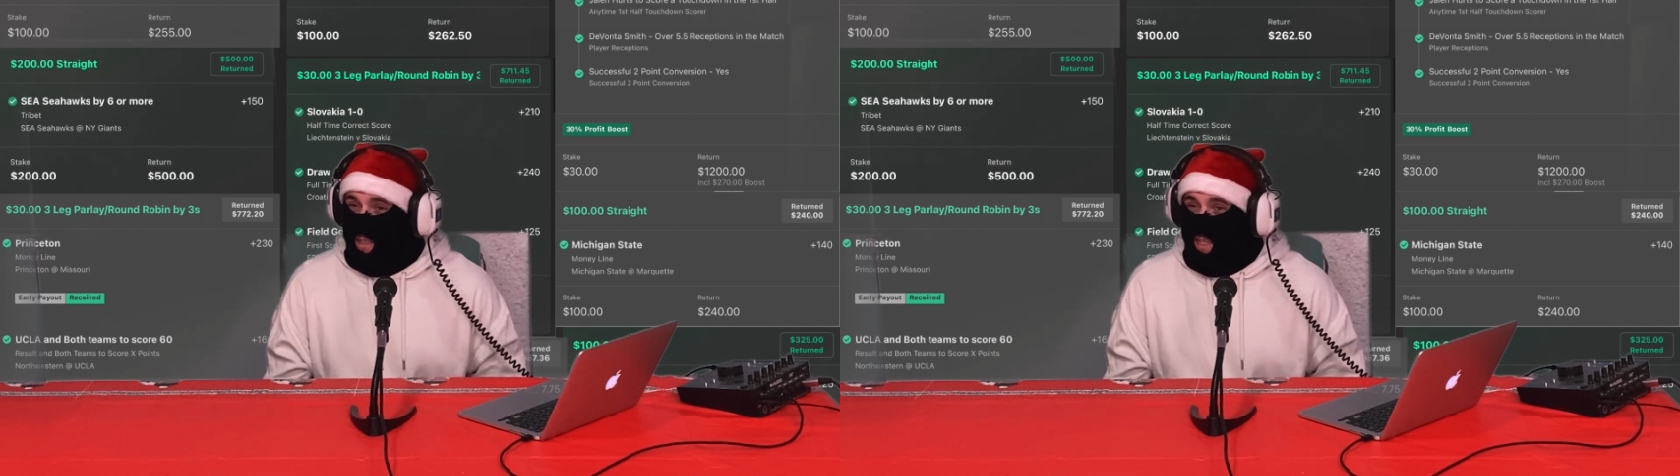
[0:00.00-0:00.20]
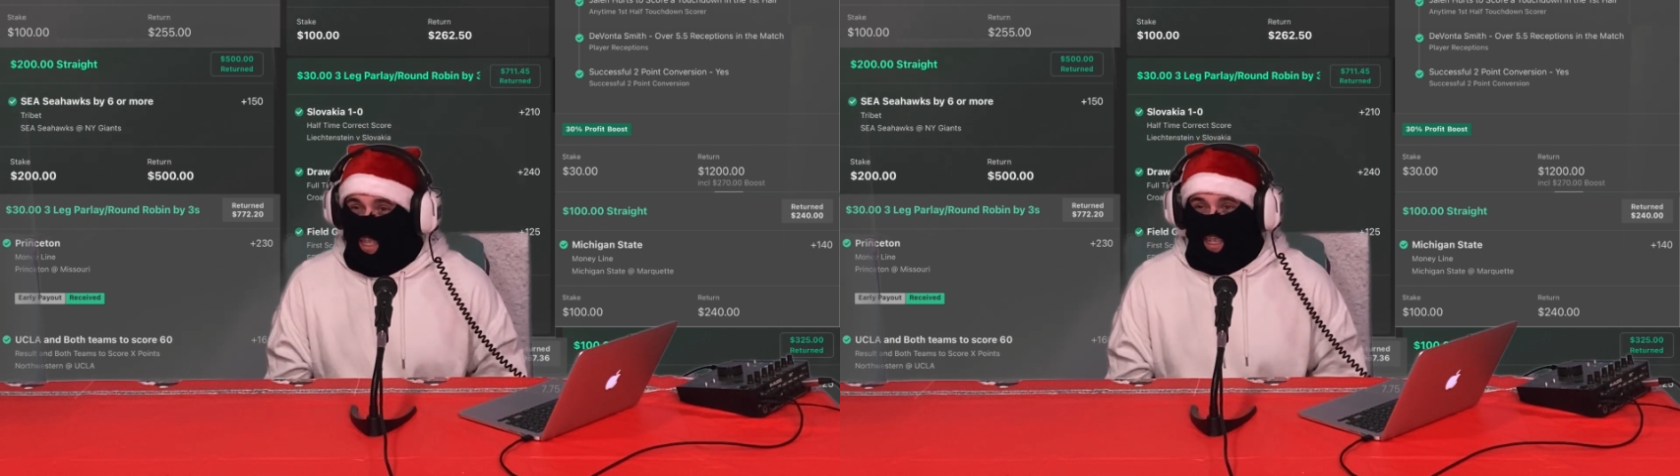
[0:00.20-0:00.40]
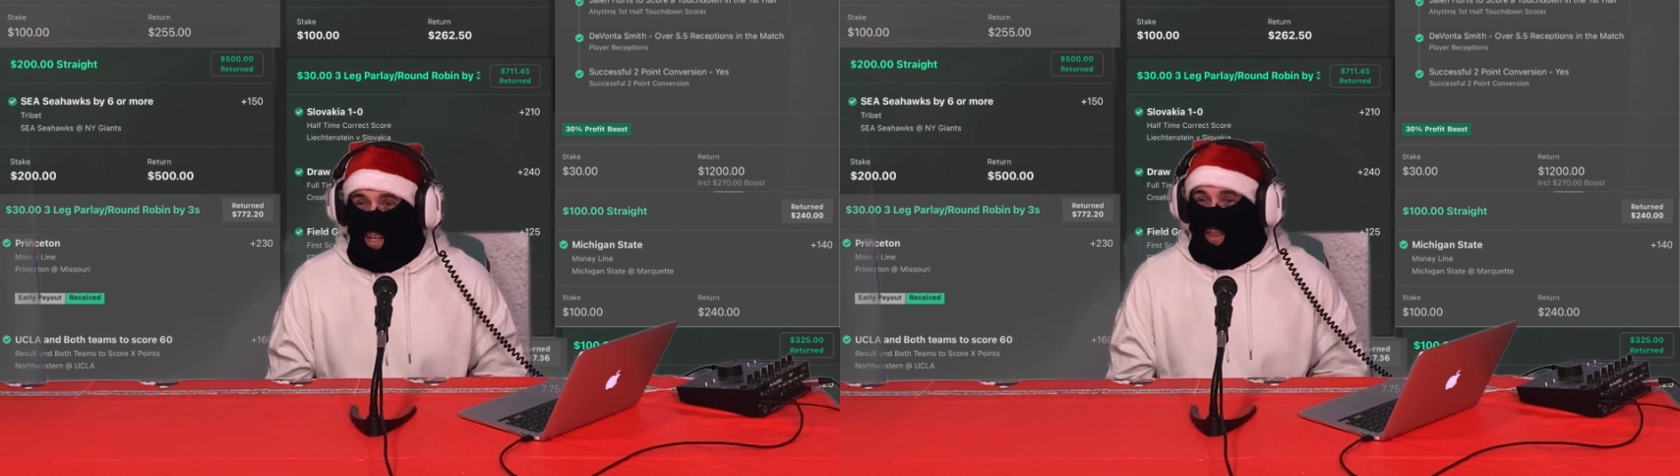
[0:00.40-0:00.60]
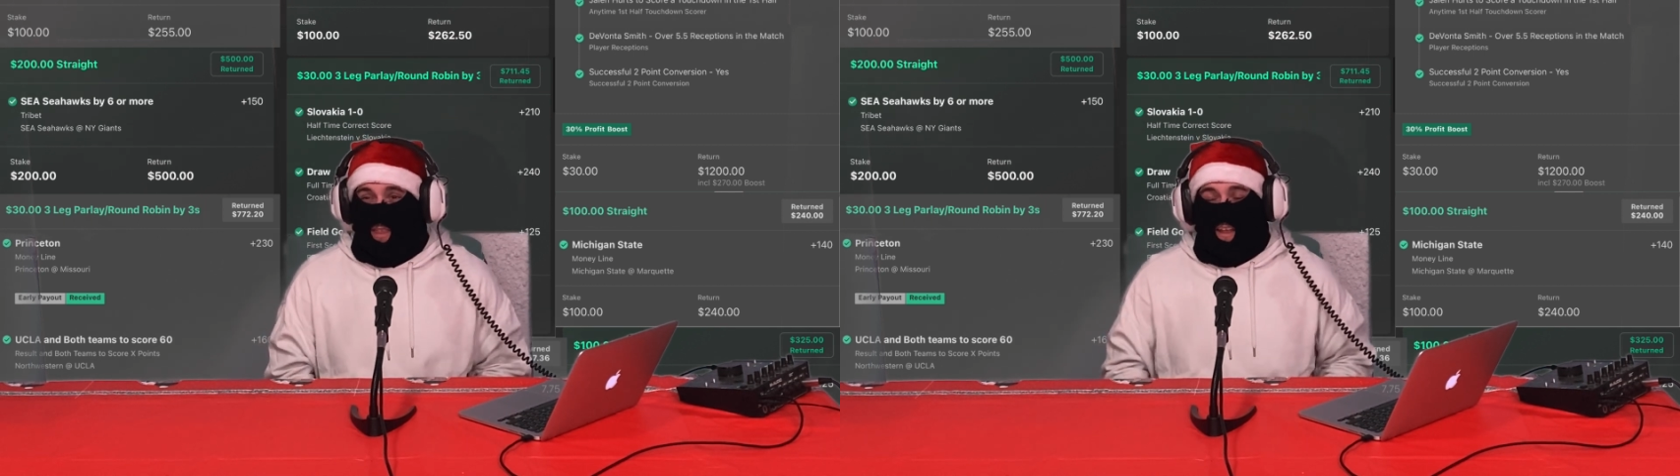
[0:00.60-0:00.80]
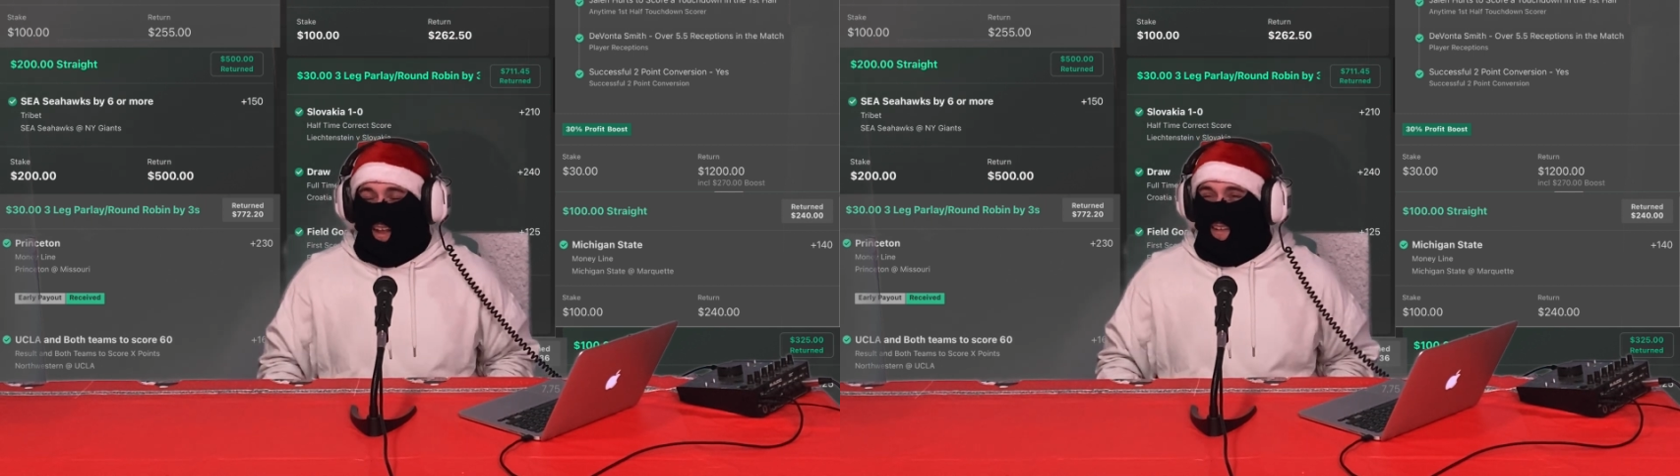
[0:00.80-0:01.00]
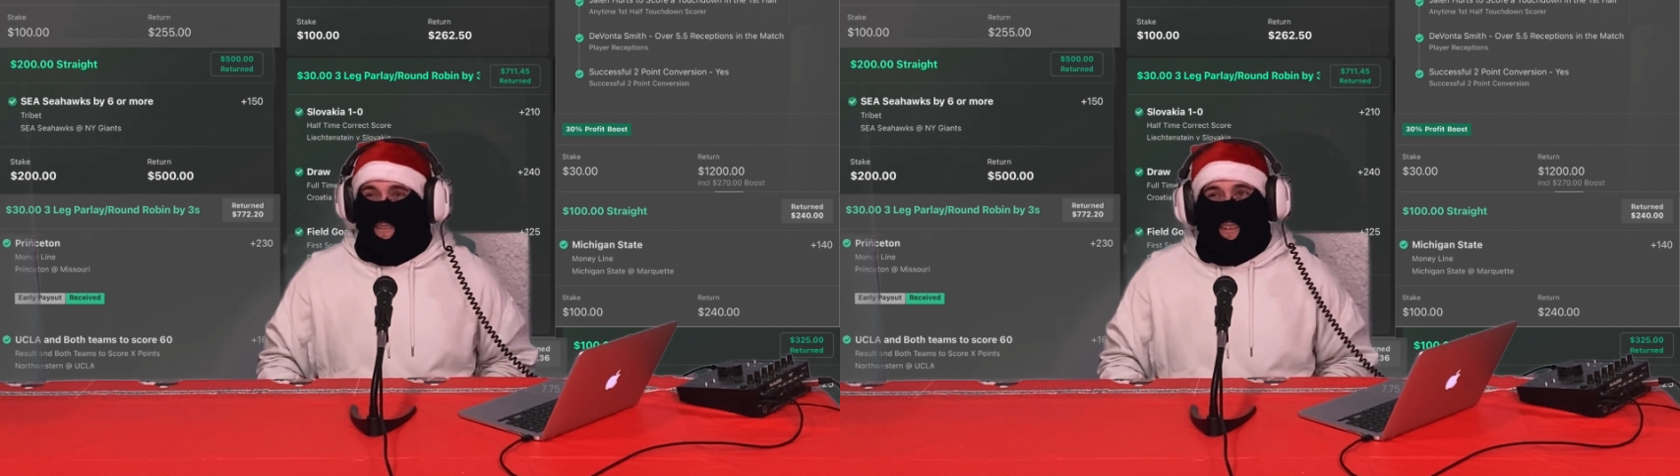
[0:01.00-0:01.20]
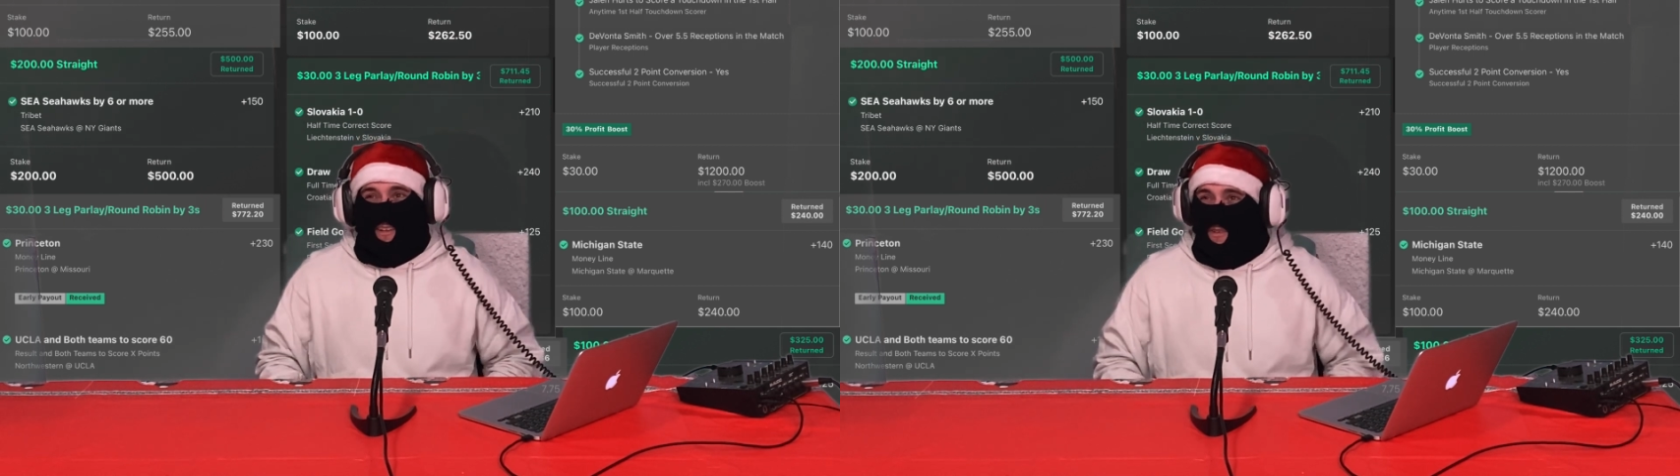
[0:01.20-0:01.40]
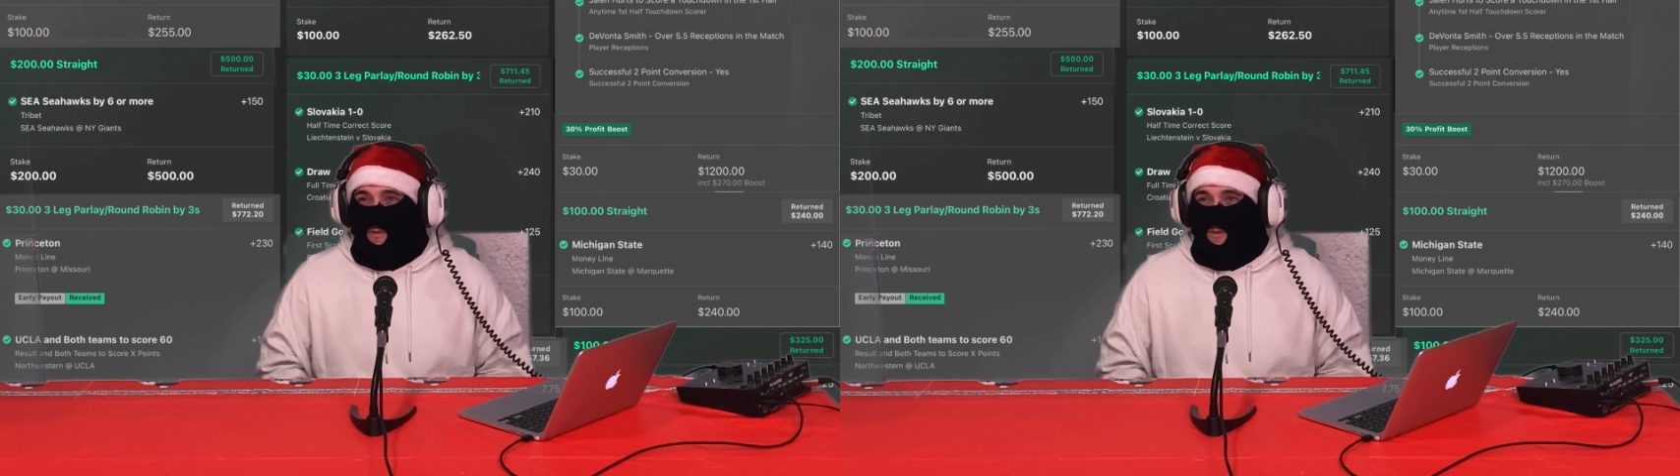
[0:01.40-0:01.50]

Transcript: 3-4 touchdowns in his